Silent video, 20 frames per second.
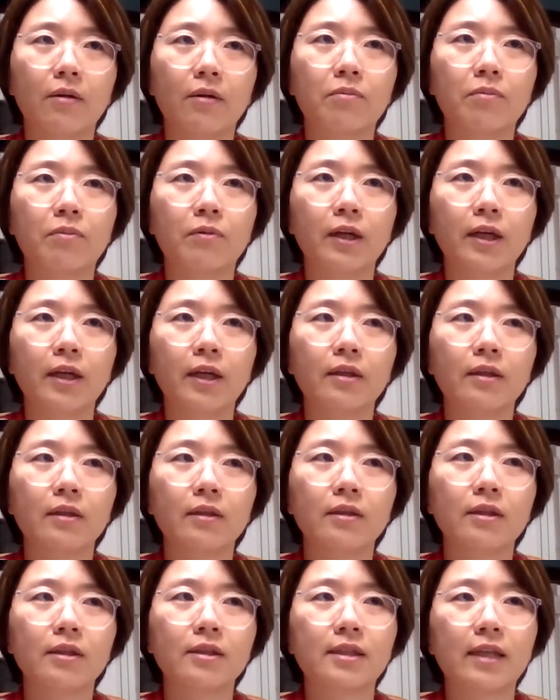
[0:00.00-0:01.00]

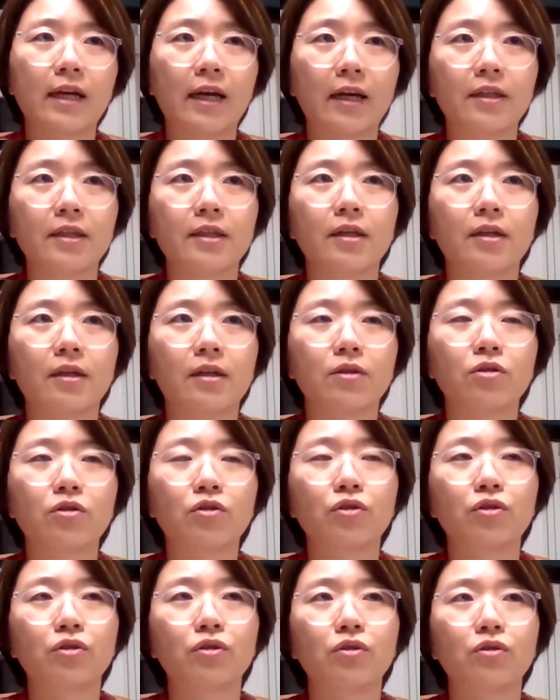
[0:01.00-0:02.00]
bring this idea
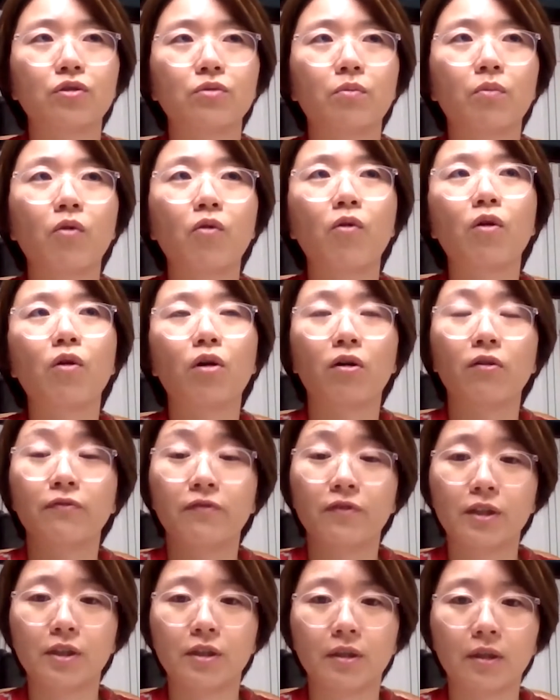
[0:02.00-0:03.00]
to more
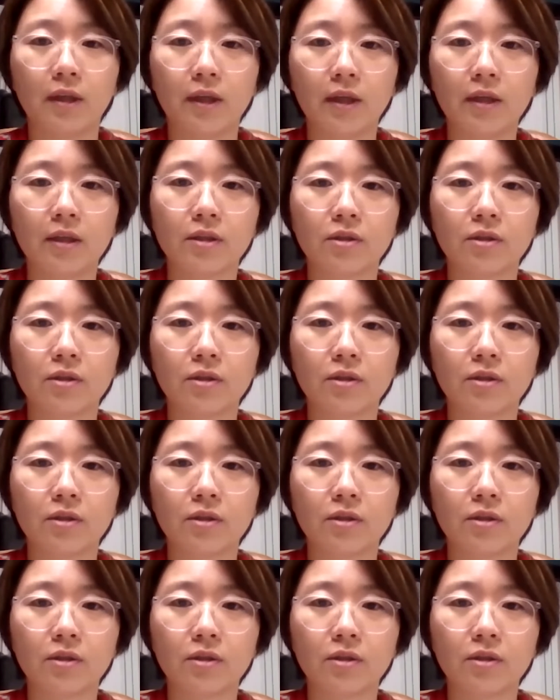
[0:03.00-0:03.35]
officially.